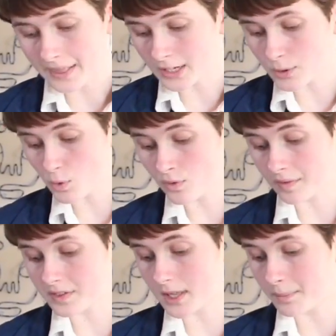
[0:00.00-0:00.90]
then you move
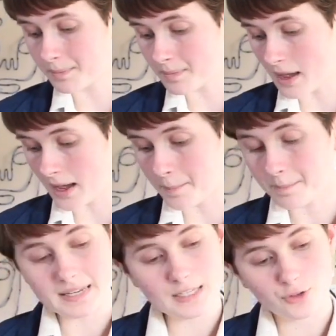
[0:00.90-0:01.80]
up to the
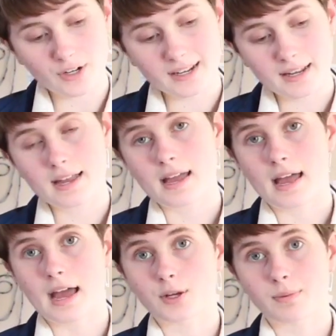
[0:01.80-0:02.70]
B string
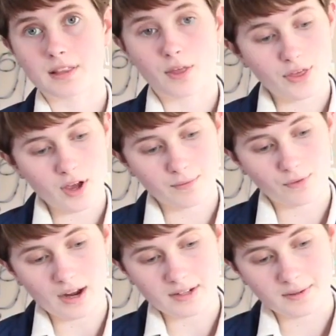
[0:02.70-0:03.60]
and you play the 3rd
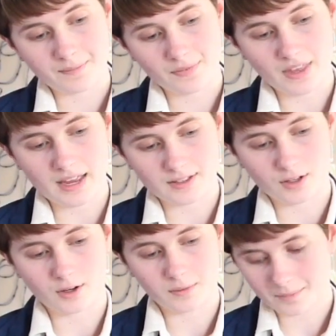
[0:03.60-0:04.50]
fret there.
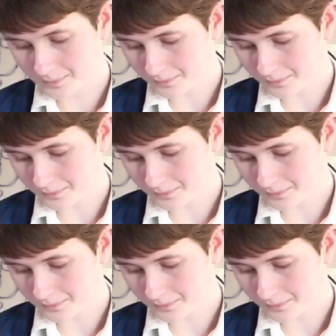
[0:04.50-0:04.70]
So.